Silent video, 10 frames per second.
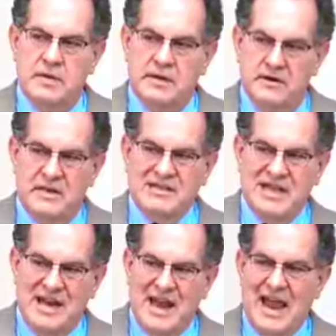But there is
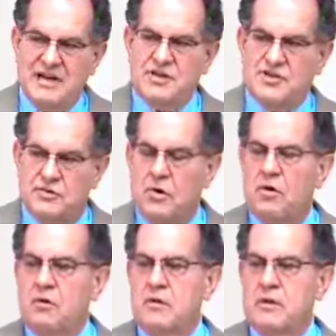a
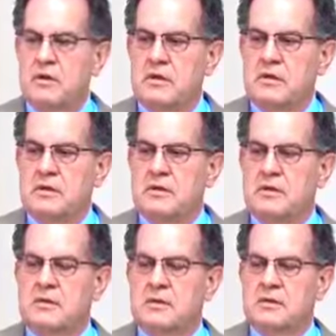natural
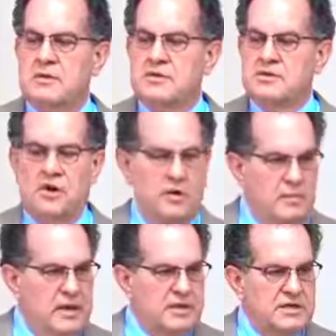
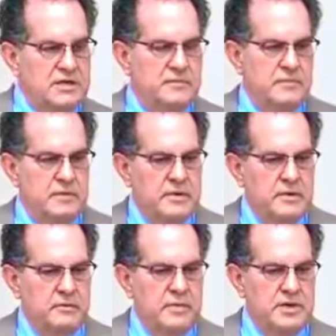discernment
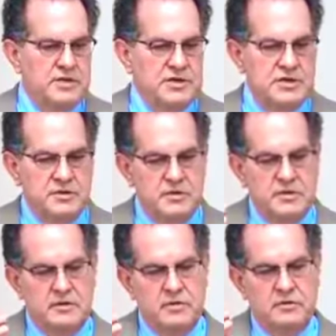which
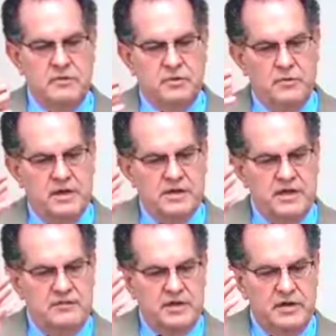with
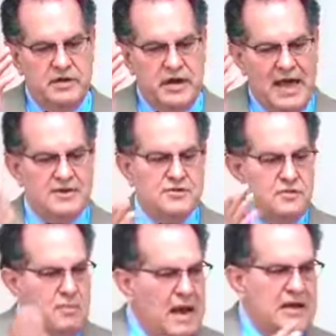which even
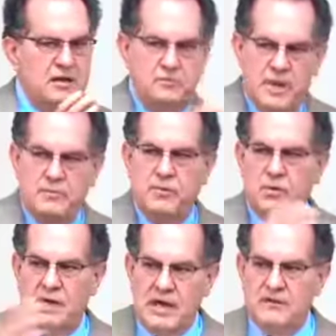natural-minded
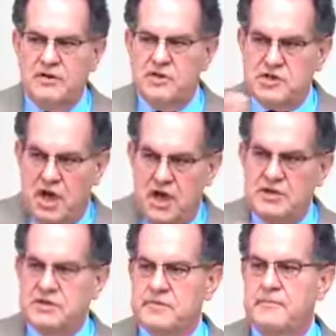people live and
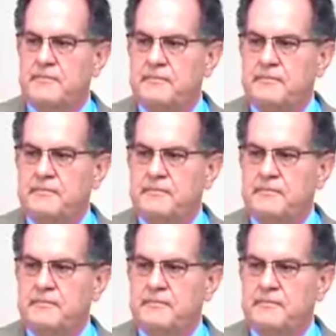judge.